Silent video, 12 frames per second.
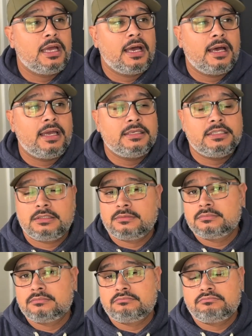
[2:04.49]
I
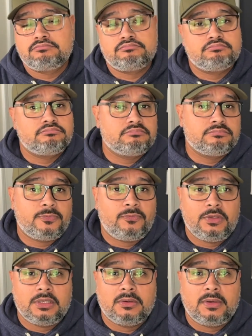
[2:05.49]
didn't
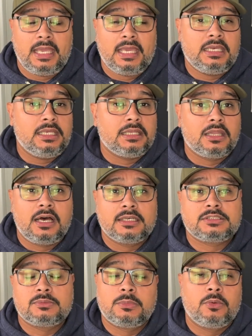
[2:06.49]
feel any
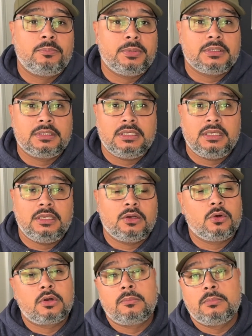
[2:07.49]
loss of mobility
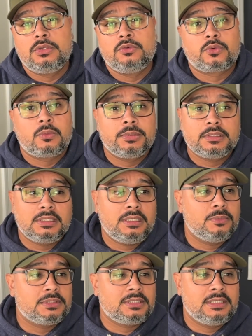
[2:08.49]
or maneuverability
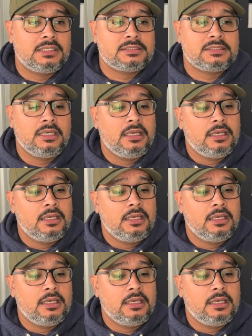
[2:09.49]
with this.